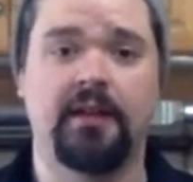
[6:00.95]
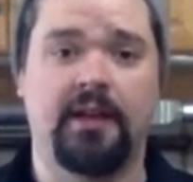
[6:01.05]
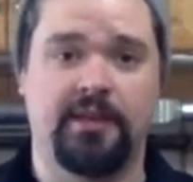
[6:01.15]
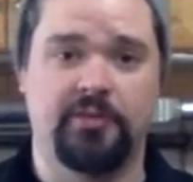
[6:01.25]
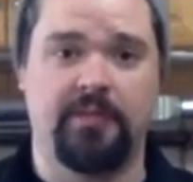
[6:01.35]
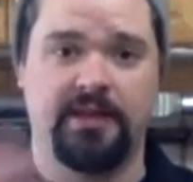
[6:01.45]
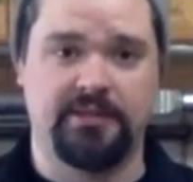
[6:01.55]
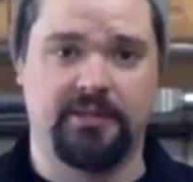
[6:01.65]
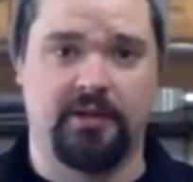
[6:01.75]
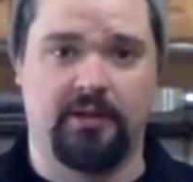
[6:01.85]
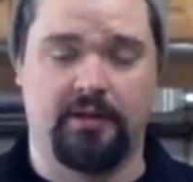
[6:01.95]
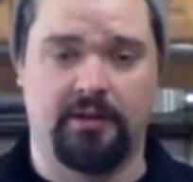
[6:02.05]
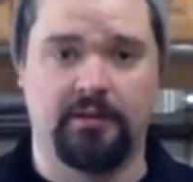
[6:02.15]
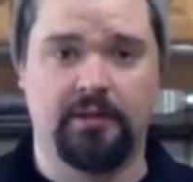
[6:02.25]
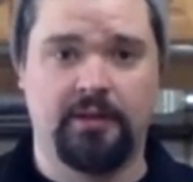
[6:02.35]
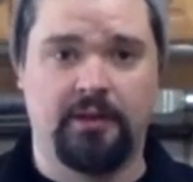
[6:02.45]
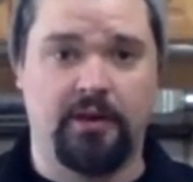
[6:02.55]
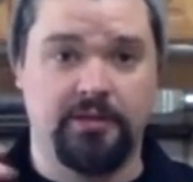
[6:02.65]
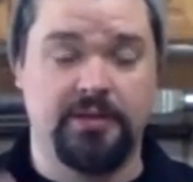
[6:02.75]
That's what makes our yeast